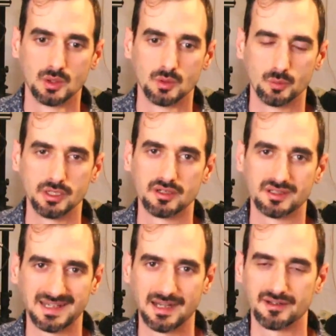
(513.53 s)
we are
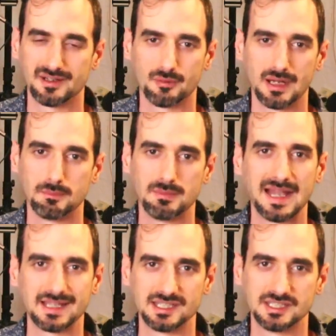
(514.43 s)
carrying around
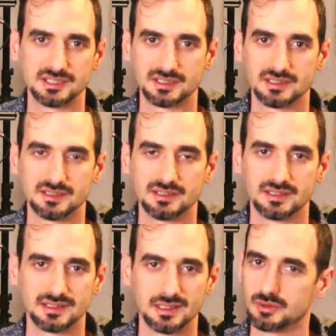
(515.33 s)
baggage
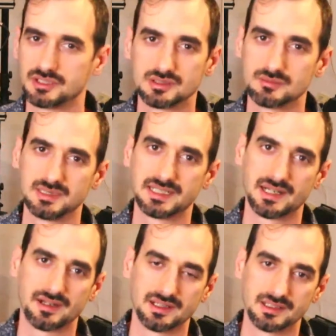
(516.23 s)
that we shouldn't be
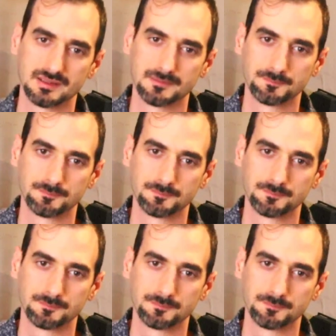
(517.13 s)
carrying.